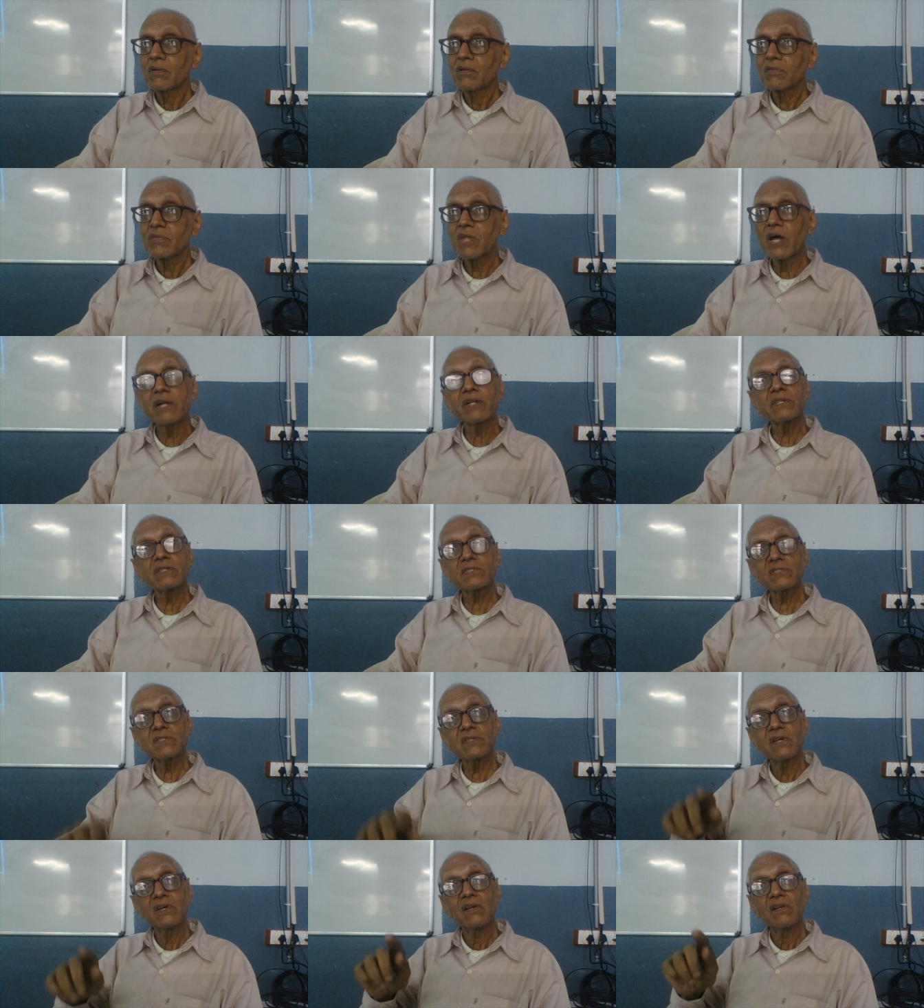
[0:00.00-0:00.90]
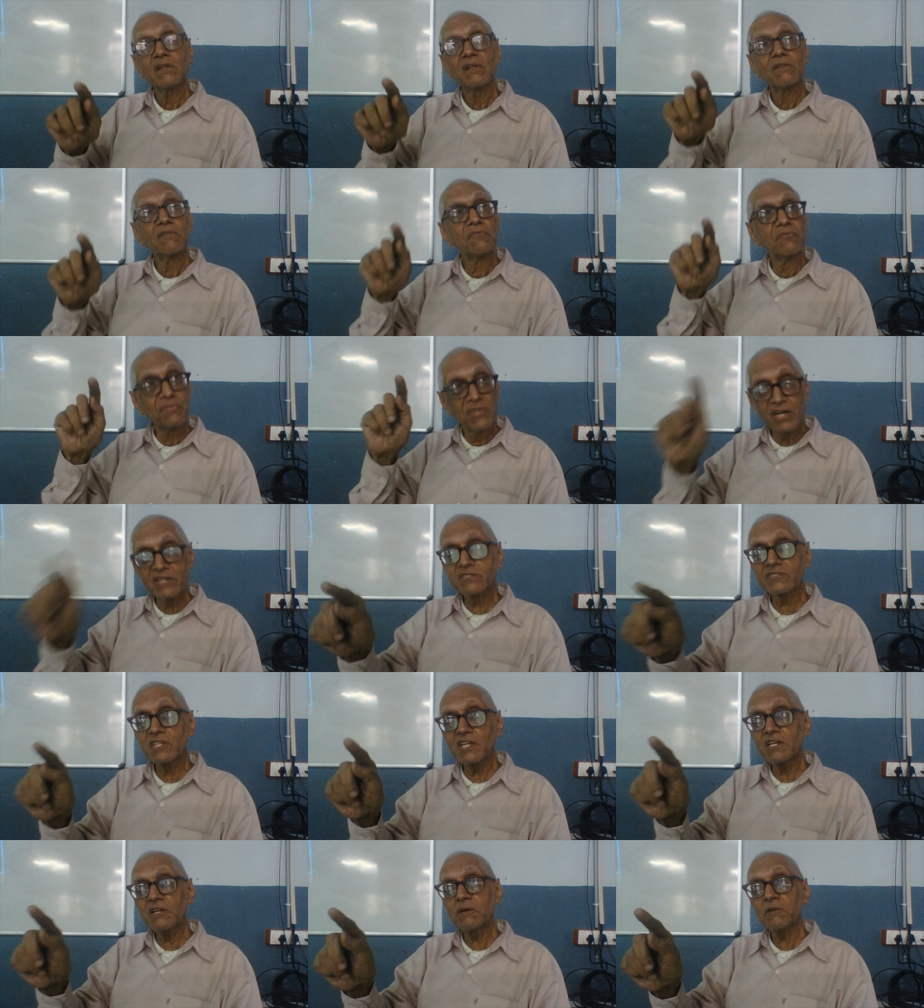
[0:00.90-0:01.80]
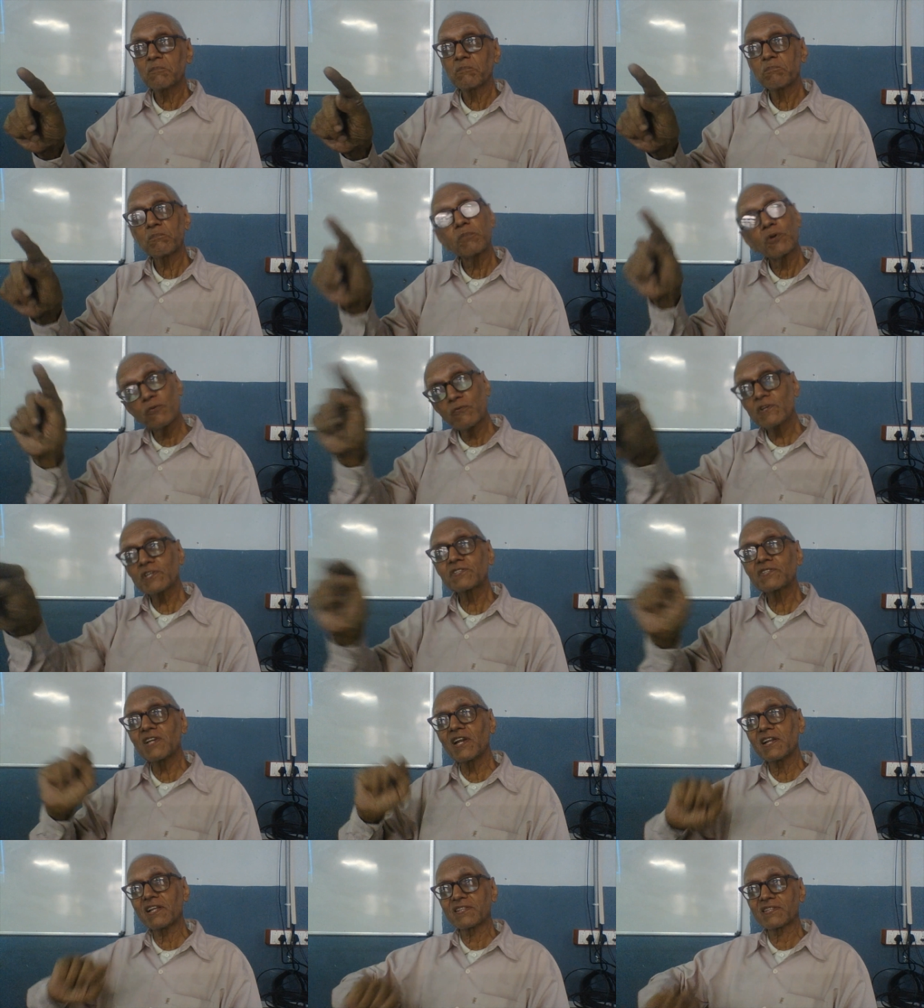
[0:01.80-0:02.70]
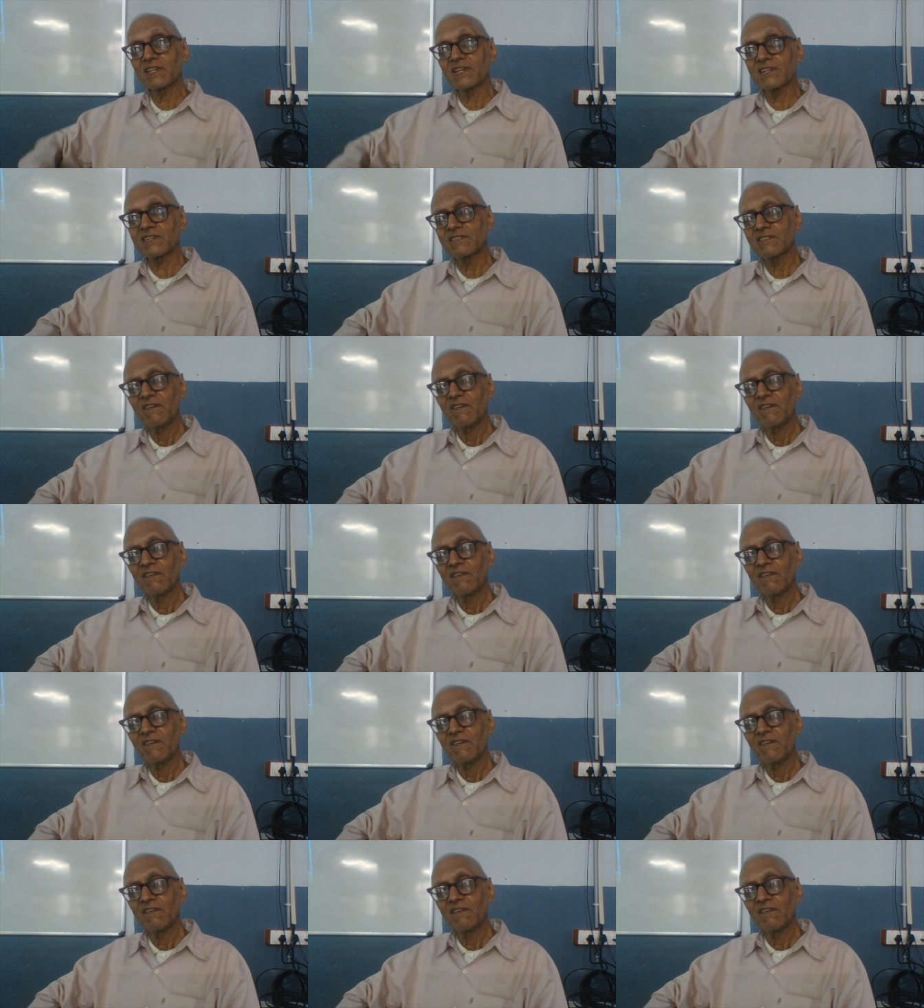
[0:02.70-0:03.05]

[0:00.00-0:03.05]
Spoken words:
That is nursing professional ethic.